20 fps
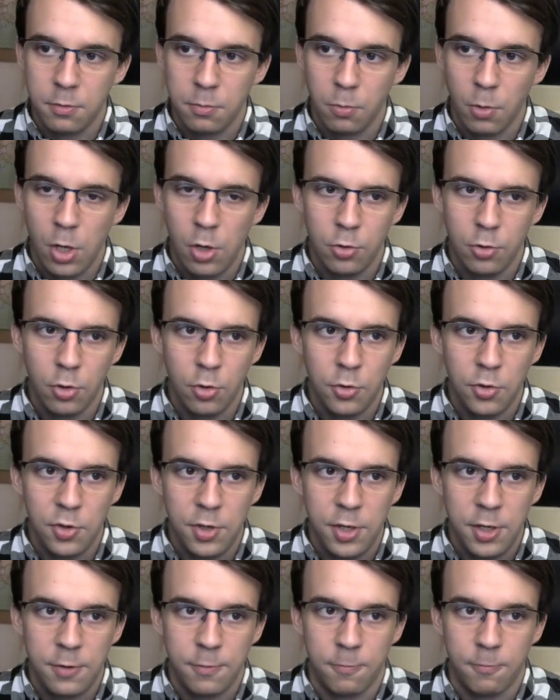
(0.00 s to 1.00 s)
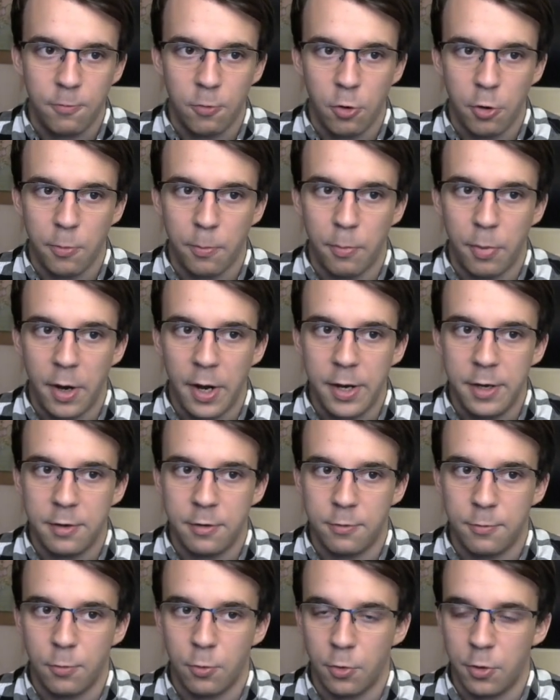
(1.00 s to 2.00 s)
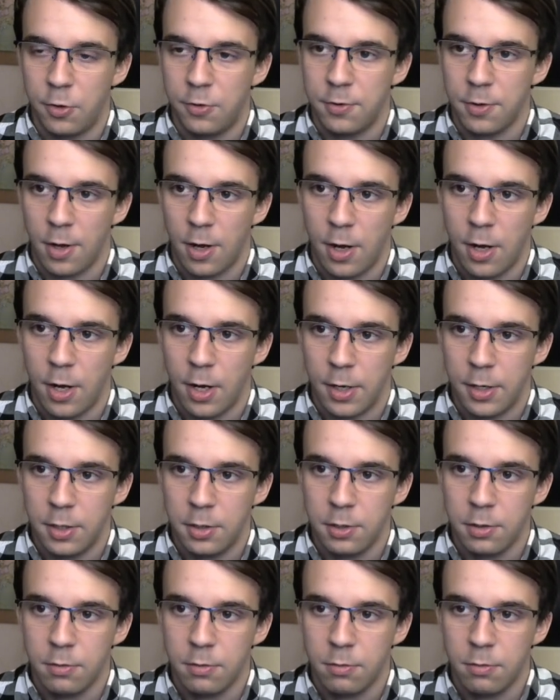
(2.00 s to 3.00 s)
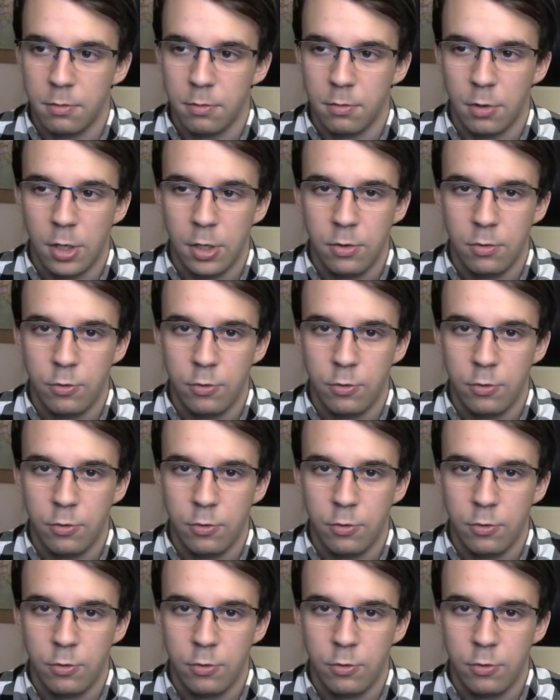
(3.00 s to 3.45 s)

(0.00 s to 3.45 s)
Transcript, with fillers: well, you don't need 4 bytes for this i, right?